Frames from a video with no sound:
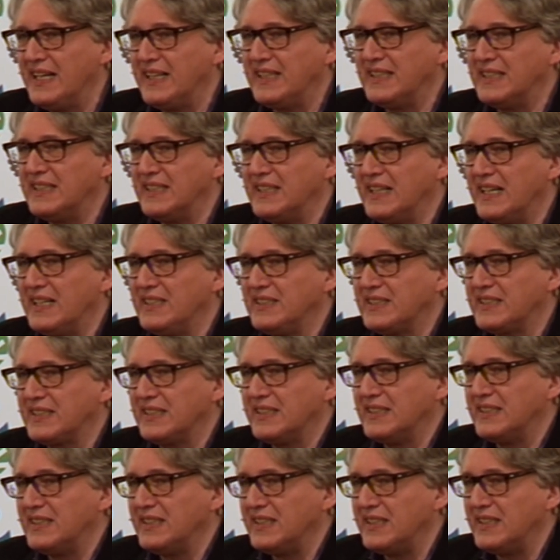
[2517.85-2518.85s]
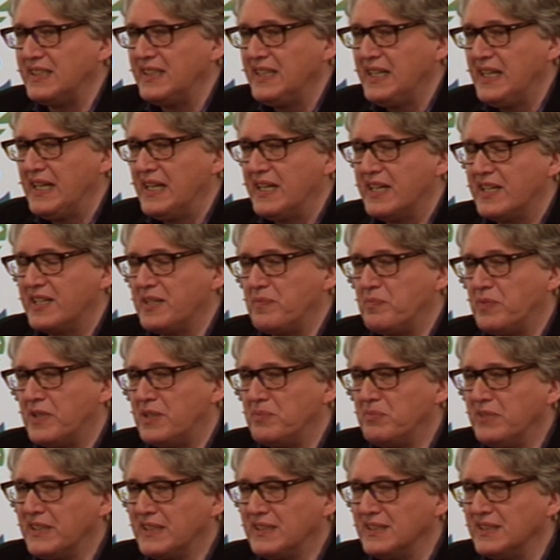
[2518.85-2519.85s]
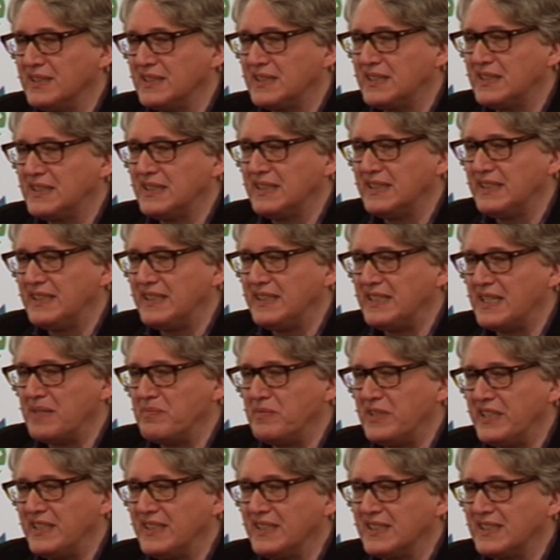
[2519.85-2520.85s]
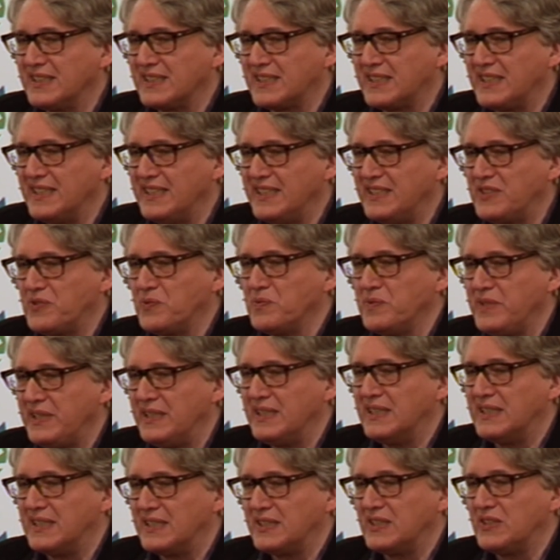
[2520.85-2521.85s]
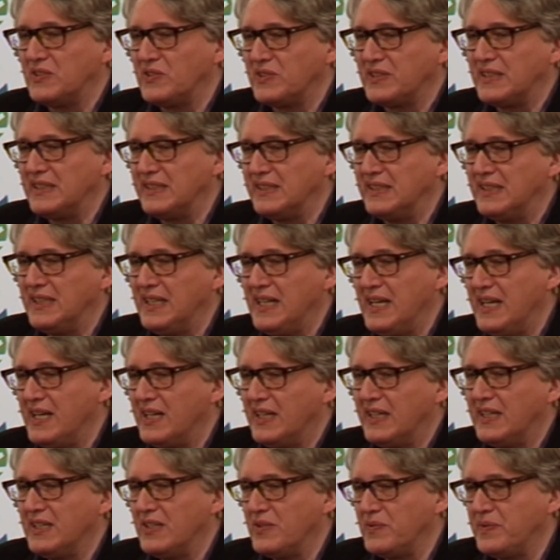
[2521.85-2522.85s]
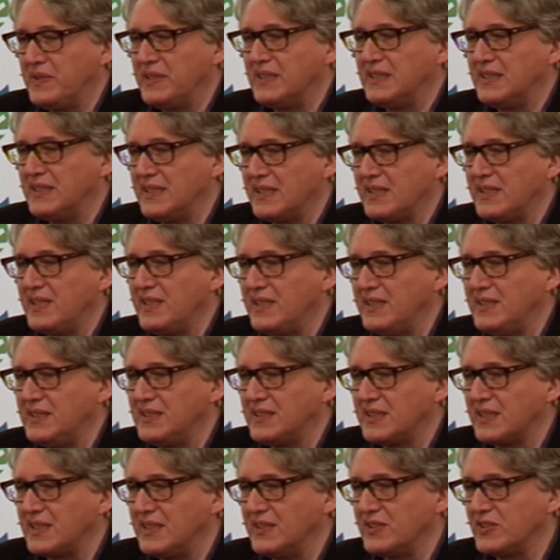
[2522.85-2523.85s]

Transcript: Yeah, and Republicans in America says we are not we are against